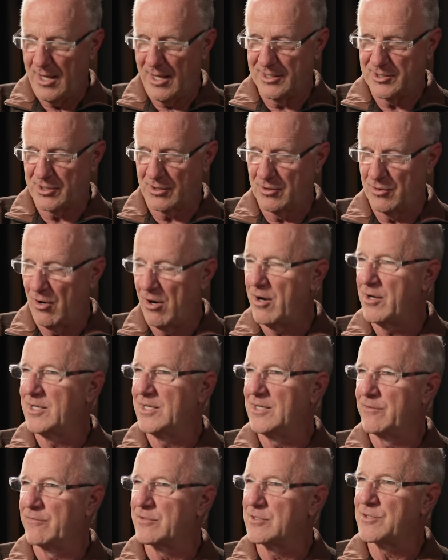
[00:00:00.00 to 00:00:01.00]
as a
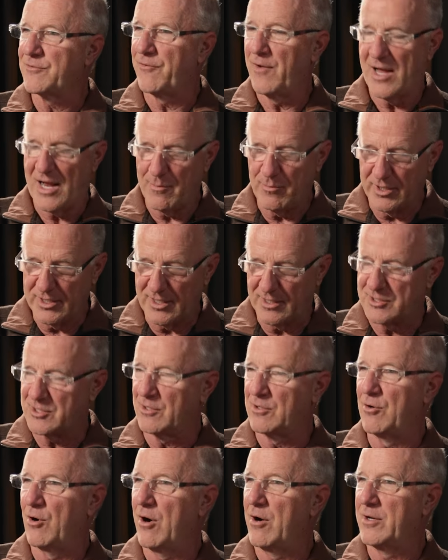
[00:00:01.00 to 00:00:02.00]
guardian of his family, as
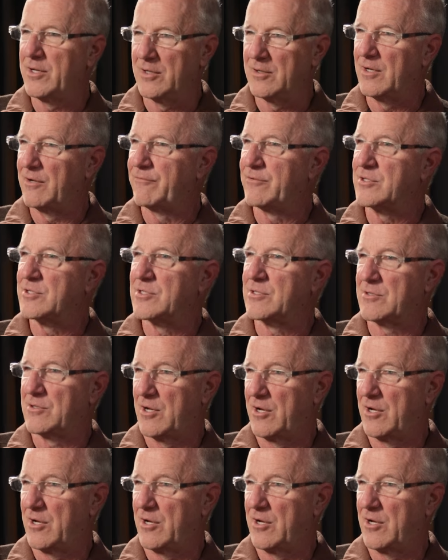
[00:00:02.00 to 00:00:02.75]
a guardian of his